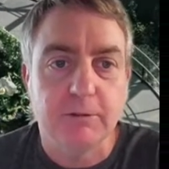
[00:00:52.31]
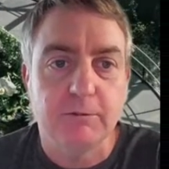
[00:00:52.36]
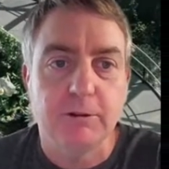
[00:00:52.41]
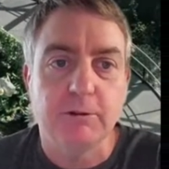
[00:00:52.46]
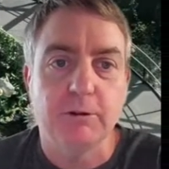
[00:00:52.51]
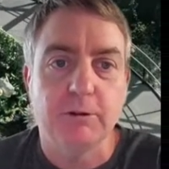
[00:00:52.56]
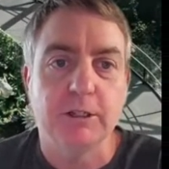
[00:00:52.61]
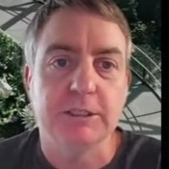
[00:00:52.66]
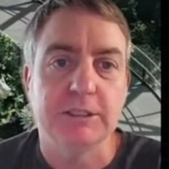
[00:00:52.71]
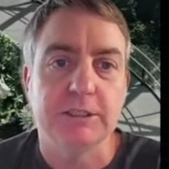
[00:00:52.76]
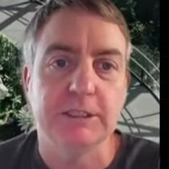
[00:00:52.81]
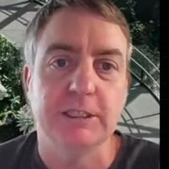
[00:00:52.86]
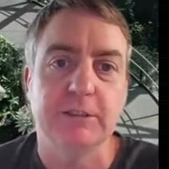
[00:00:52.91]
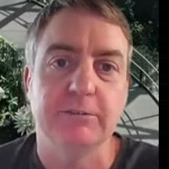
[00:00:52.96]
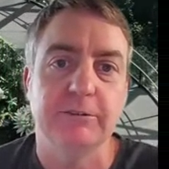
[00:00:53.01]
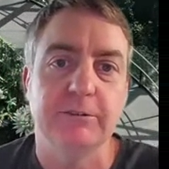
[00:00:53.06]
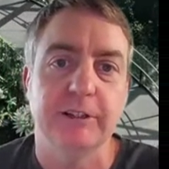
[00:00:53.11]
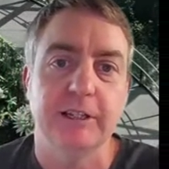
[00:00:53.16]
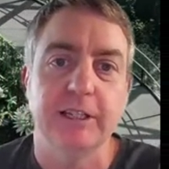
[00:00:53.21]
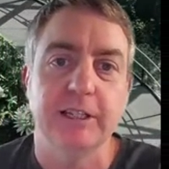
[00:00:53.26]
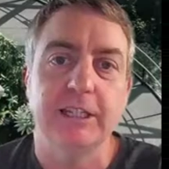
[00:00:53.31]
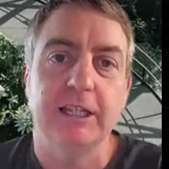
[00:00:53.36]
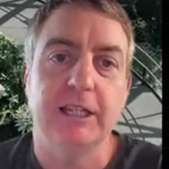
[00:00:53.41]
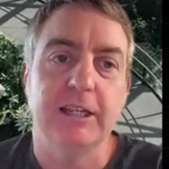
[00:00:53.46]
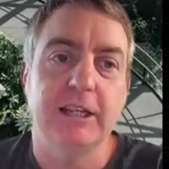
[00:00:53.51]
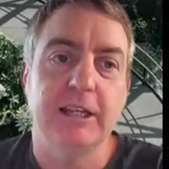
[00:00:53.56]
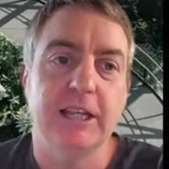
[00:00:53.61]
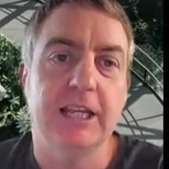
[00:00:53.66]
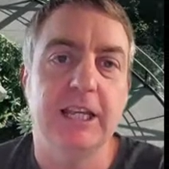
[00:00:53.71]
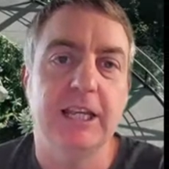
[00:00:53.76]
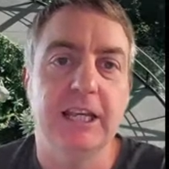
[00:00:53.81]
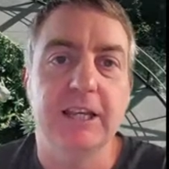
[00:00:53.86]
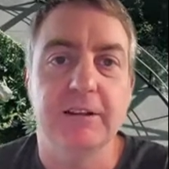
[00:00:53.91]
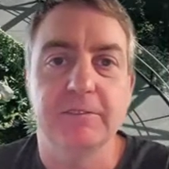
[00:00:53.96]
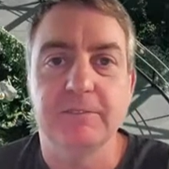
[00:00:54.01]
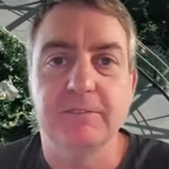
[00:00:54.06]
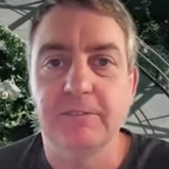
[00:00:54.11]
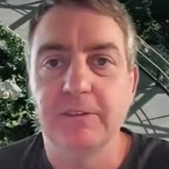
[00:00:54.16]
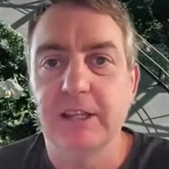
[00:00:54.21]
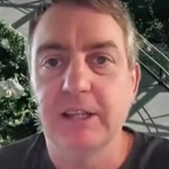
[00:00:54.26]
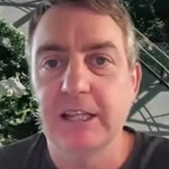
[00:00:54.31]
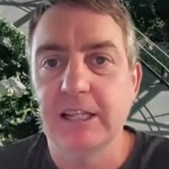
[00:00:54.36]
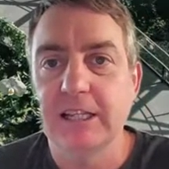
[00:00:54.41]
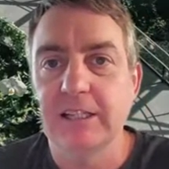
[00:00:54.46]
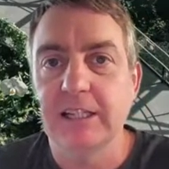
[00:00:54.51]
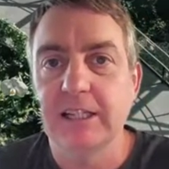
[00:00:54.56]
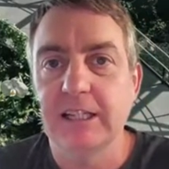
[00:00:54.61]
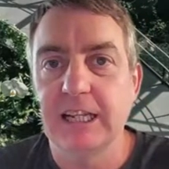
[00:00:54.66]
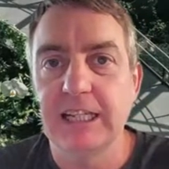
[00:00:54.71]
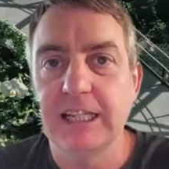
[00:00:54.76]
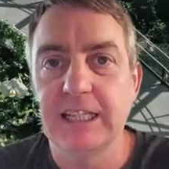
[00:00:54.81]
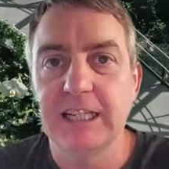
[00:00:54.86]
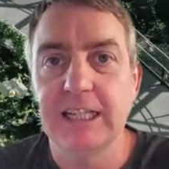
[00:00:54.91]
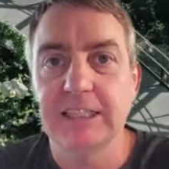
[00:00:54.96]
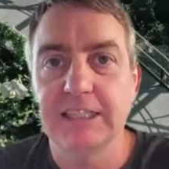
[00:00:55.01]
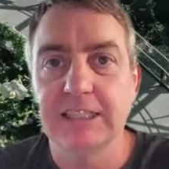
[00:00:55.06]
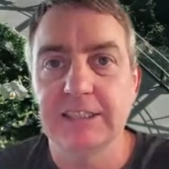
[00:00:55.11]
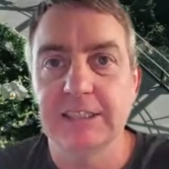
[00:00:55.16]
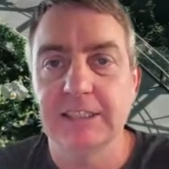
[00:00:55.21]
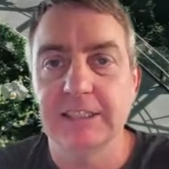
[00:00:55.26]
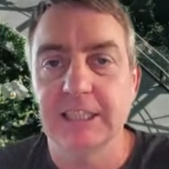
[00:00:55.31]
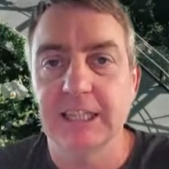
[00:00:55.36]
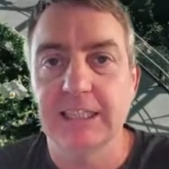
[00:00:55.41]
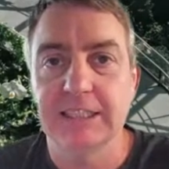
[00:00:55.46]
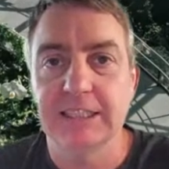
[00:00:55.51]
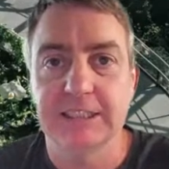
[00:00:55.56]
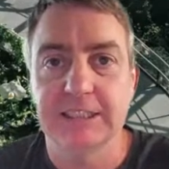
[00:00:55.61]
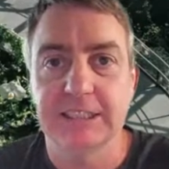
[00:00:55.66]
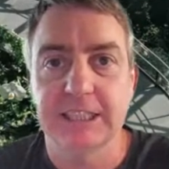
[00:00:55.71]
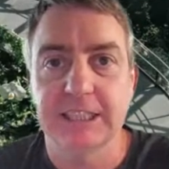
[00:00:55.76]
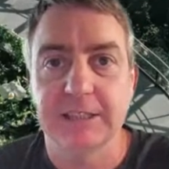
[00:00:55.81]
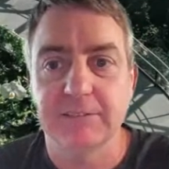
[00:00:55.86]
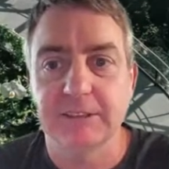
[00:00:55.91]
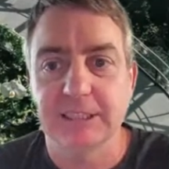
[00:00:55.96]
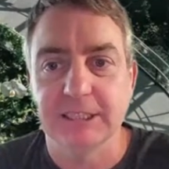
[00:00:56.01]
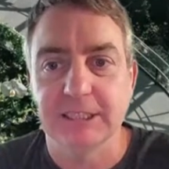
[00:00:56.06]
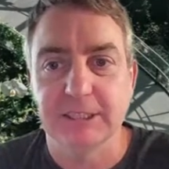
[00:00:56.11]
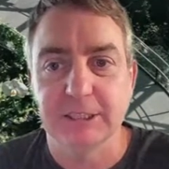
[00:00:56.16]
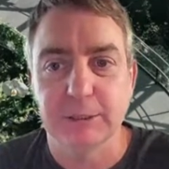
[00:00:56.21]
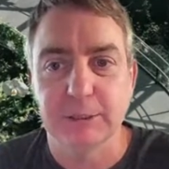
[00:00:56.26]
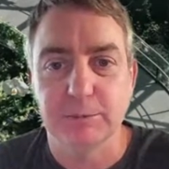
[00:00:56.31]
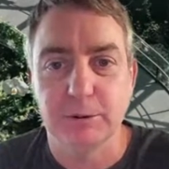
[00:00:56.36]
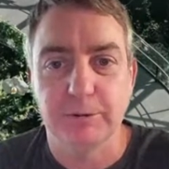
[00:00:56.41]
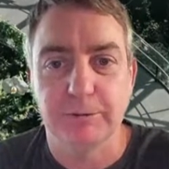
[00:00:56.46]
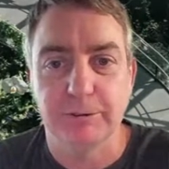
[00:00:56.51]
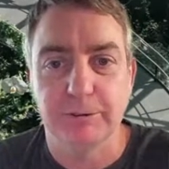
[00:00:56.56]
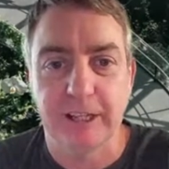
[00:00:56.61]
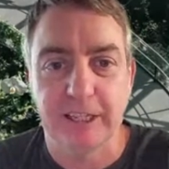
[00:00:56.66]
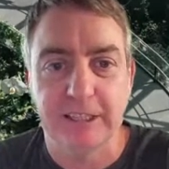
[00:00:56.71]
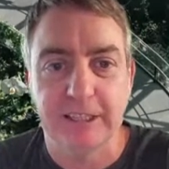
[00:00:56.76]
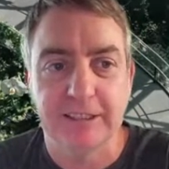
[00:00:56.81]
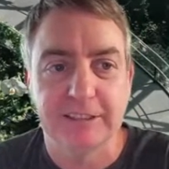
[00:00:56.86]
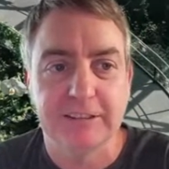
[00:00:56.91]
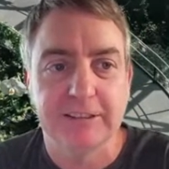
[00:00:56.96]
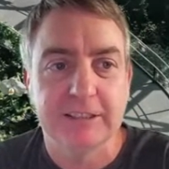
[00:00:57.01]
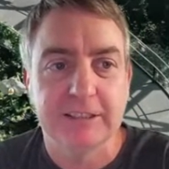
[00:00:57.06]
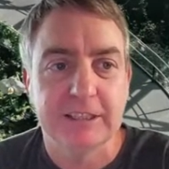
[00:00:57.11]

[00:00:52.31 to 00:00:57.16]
We want to deliver as a team, isn't it? It's more fun.